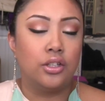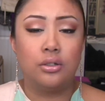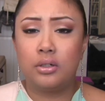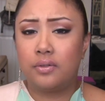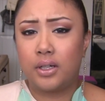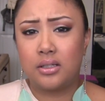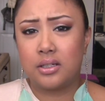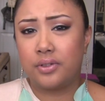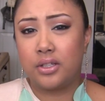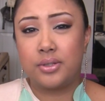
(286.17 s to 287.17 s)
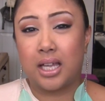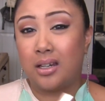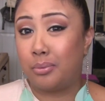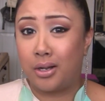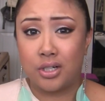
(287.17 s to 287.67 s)
You can relatively use
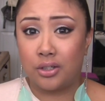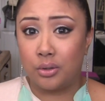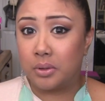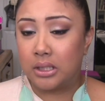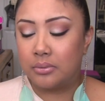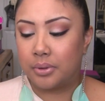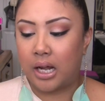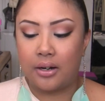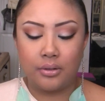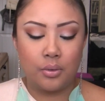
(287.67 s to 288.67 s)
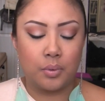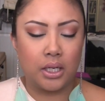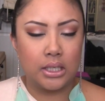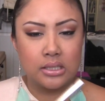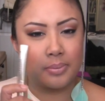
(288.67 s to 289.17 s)
any brow gel you want, but I don't know
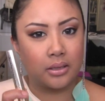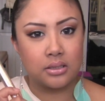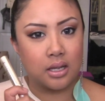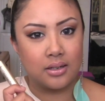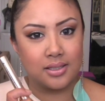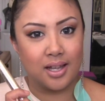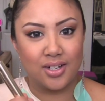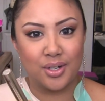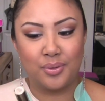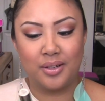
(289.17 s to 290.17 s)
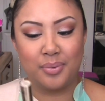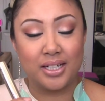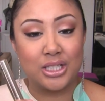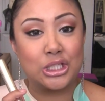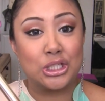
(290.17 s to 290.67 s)
what it is about this Anastasia one,
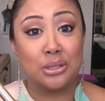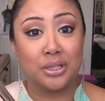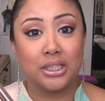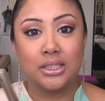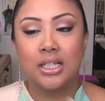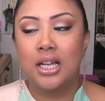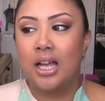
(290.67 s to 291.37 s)
but it's so good.